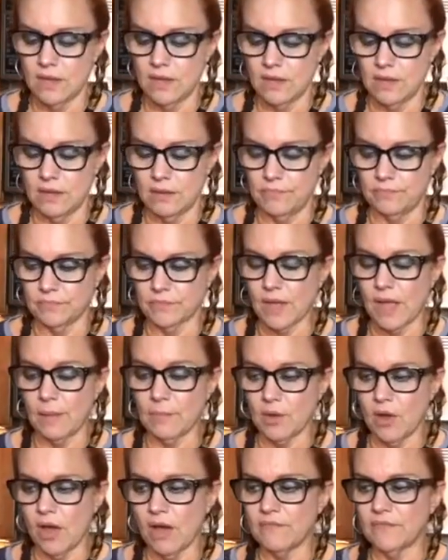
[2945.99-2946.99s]
Um,
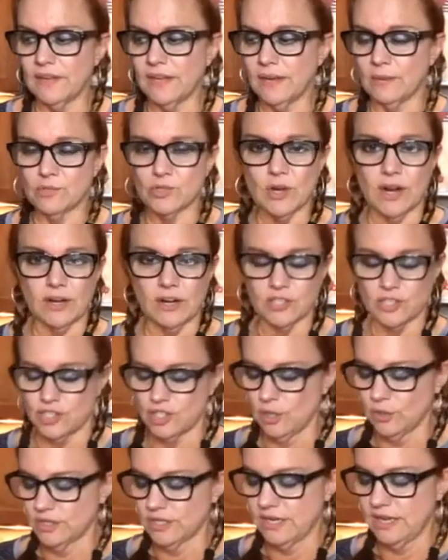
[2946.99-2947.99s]
I'm coughing. I'm trying not
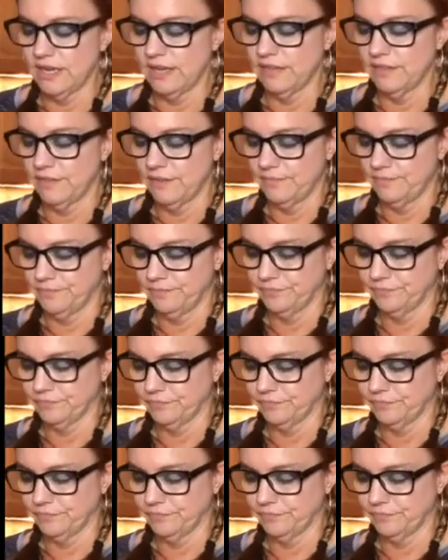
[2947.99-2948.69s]
to choke to death.